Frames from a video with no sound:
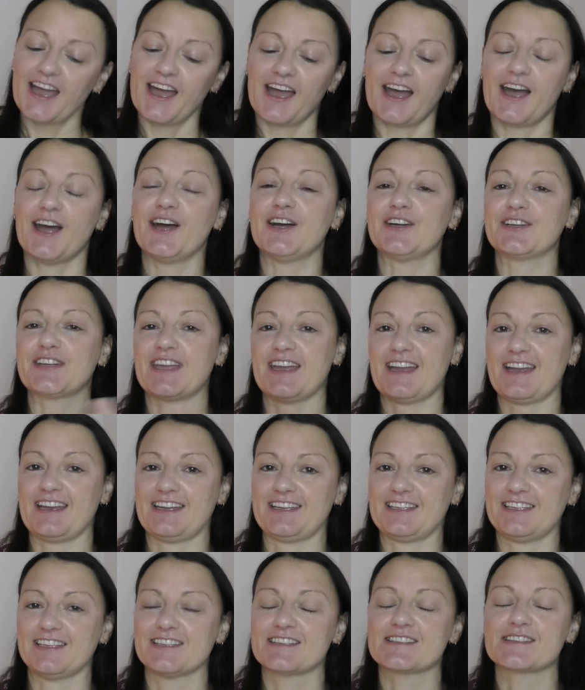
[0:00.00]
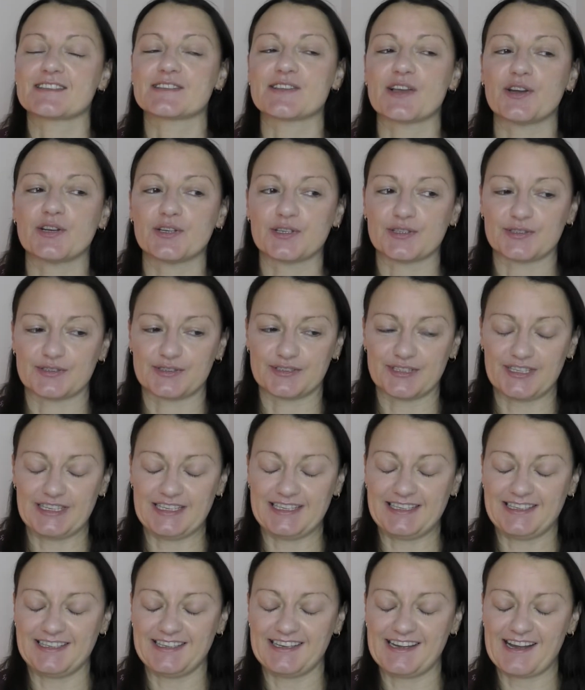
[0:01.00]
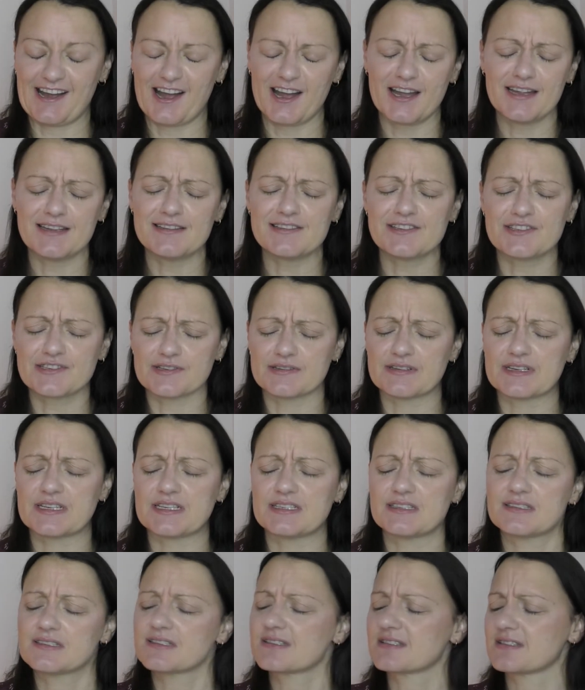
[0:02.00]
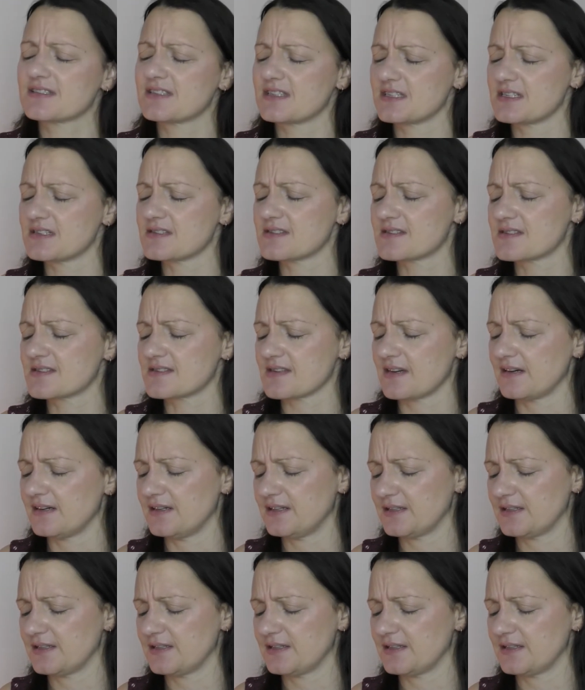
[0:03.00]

Okay, so I joined this